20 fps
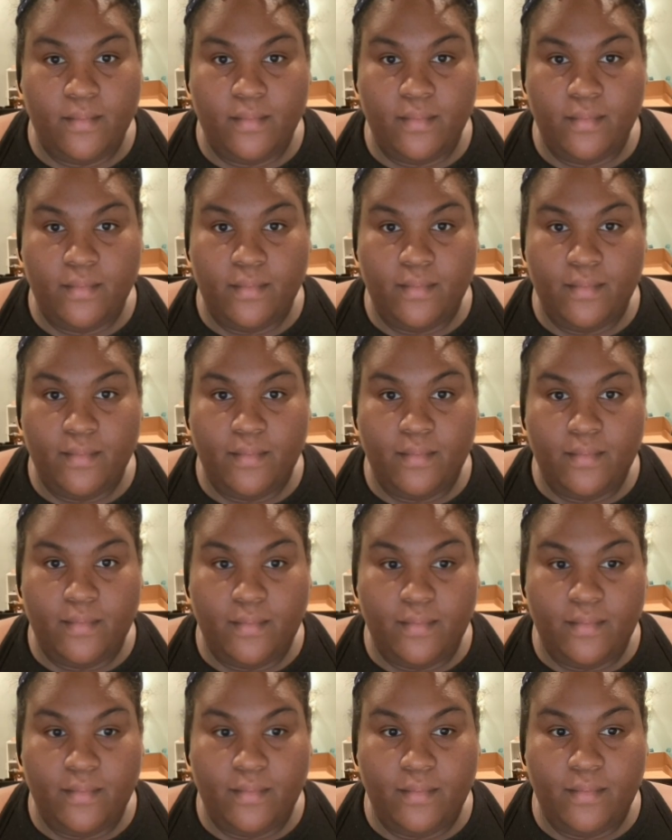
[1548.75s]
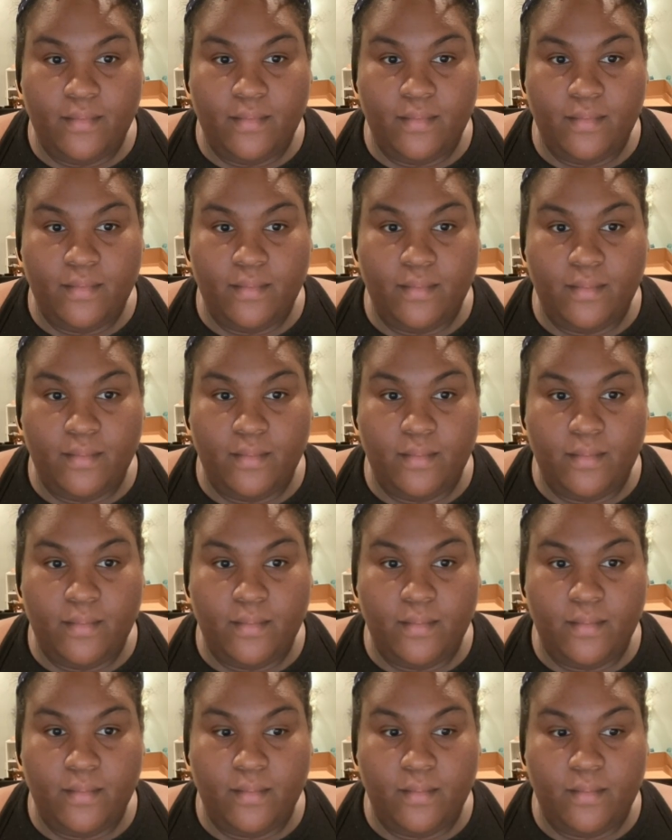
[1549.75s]

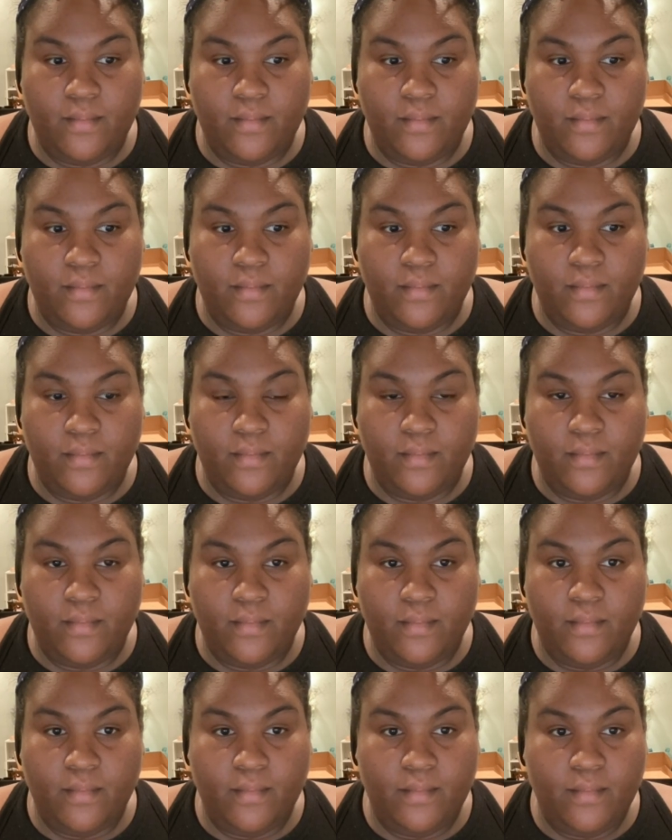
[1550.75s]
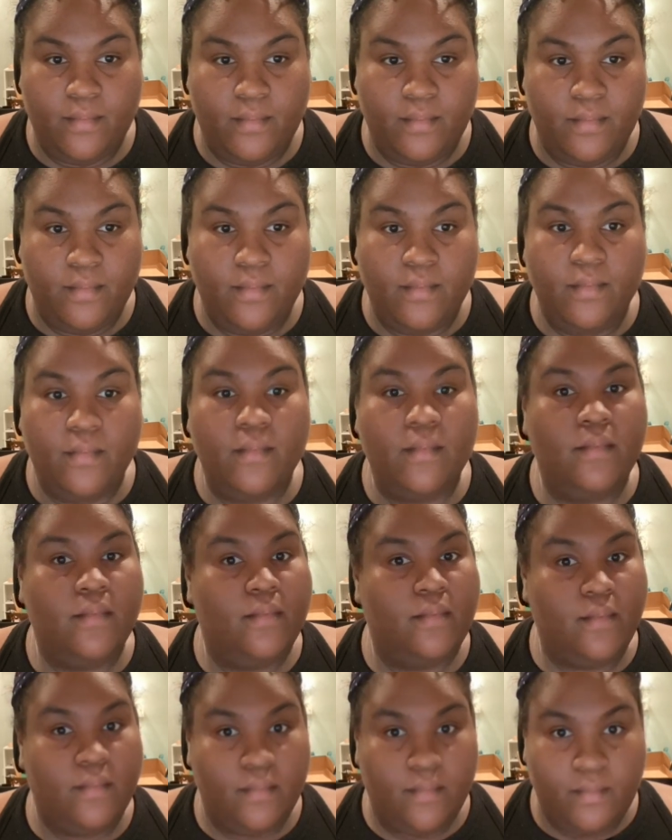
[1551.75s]

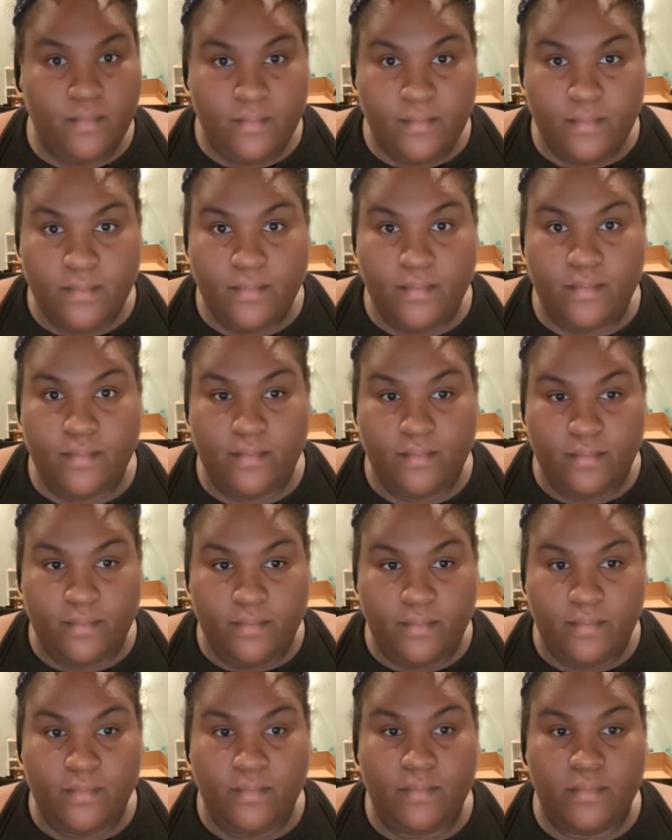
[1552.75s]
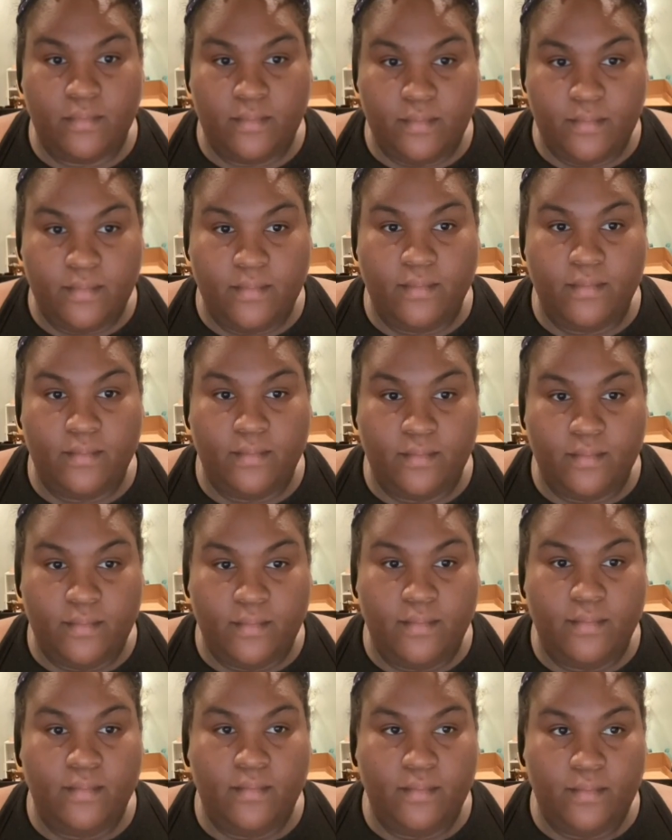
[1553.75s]

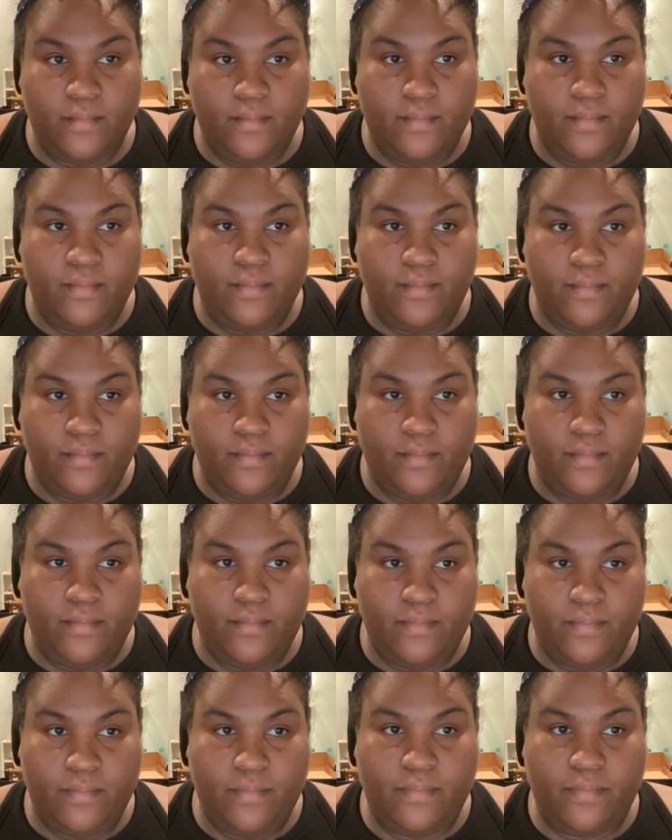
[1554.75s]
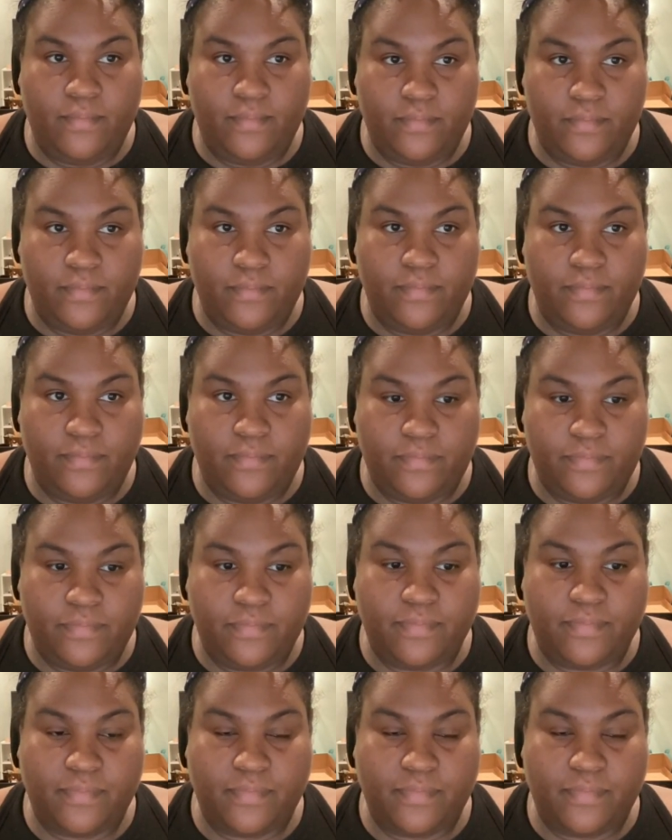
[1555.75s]
(silent)